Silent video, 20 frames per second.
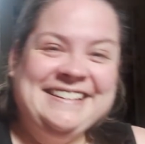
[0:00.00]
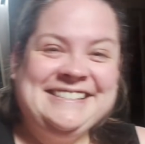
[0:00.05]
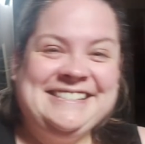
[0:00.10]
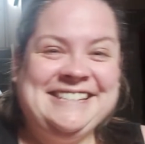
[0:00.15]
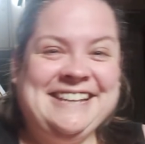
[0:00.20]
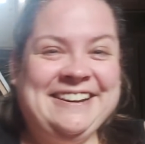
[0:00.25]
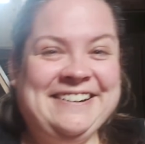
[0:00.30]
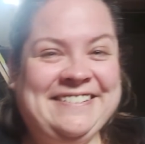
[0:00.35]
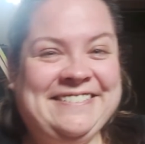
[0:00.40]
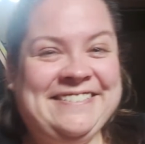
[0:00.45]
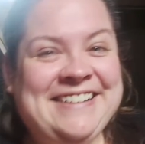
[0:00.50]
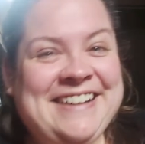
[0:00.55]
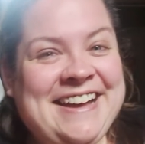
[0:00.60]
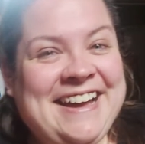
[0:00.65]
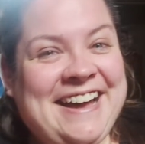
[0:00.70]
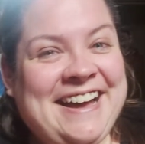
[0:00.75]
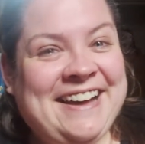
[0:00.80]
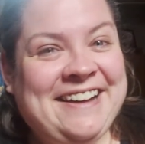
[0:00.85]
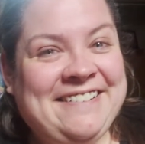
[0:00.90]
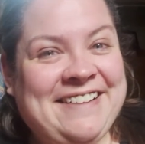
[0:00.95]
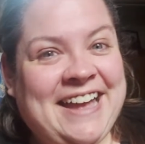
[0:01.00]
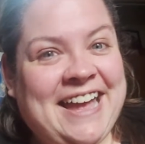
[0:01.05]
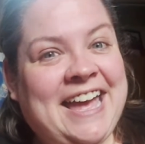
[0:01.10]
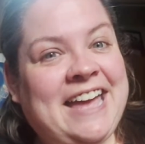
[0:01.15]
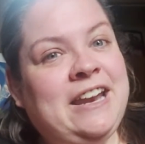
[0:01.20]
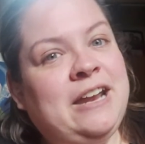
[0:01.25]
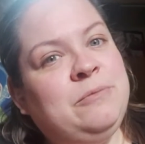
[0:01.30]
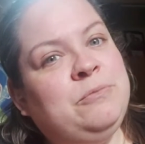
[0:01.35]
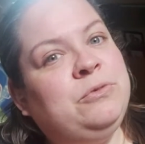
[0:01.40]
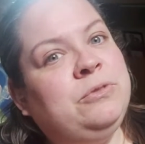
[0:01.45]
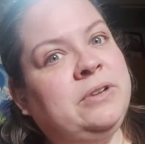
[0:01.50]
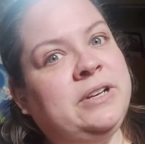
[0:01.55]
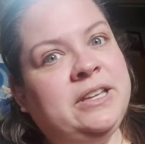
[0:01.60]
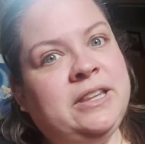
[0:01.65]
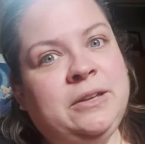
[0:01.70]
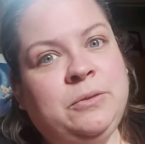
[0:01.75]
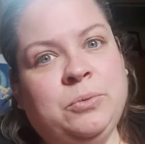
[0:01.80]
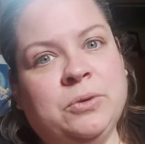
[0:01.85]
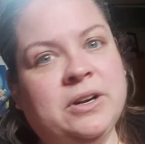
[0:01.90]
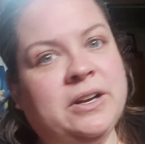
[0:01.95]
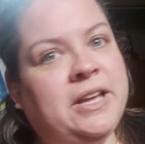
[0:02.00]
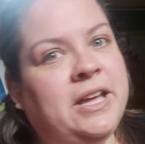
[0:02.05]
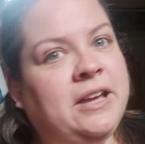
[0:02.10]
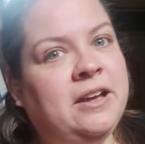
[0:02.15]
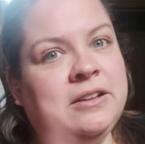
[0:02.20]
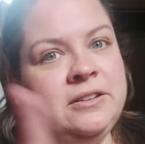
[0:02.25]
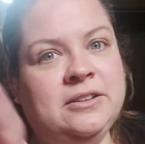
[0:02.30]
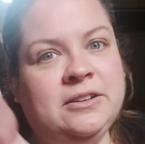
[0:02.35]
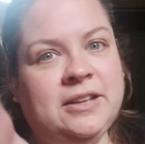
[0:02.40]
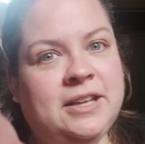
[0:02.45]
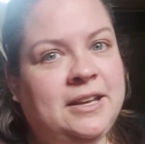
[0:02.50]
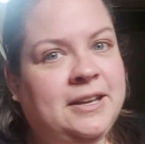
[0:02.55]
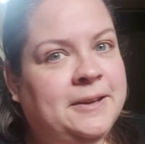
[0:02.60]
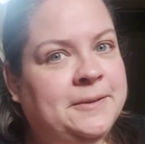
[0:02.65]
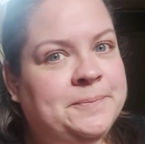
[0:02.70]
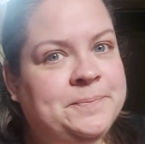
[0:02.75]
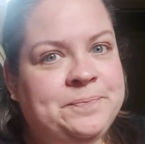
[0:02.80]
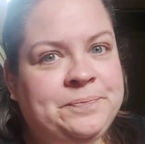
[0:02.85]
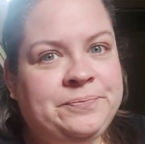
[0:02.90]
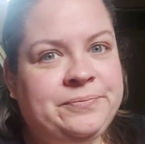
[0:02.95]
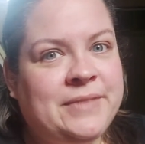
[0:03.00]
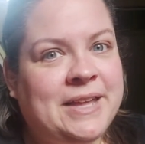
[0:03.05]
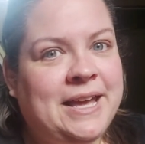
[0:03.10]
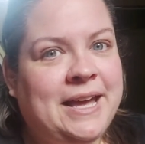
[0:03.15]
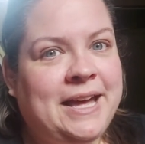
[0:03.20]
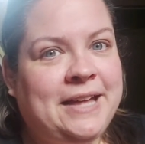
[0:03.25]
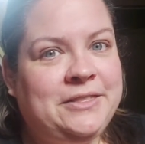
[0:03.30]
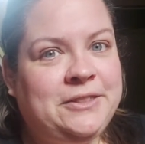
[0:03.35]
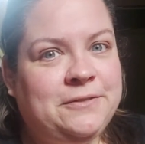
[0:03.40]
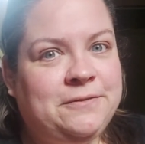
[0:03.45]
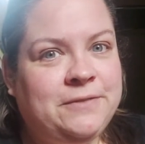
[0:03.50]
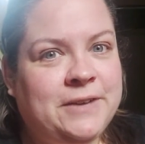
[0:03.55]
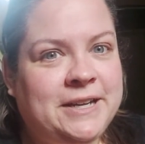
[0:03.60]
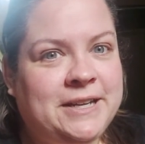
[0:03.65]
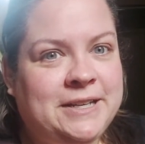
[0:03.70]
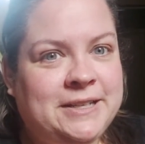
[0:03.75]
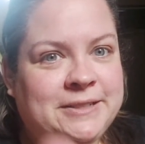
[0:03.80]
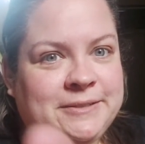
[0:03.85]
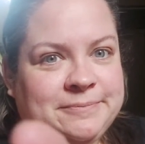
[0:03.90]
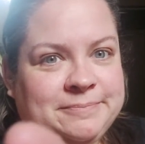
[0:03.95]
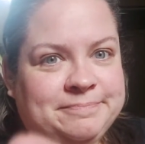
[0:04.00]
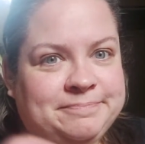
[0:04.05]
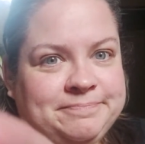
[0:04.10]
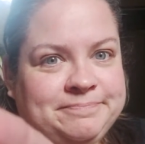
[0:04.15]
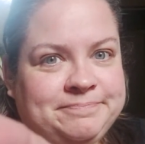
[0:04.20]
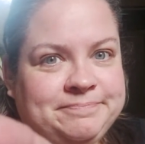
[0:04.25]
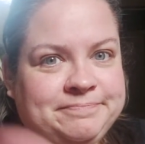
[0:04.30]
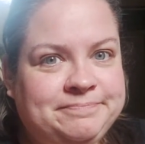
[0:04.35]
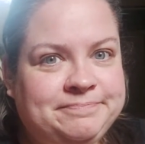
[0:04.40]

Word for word: So, okay. And I'm really working on looking at the freaking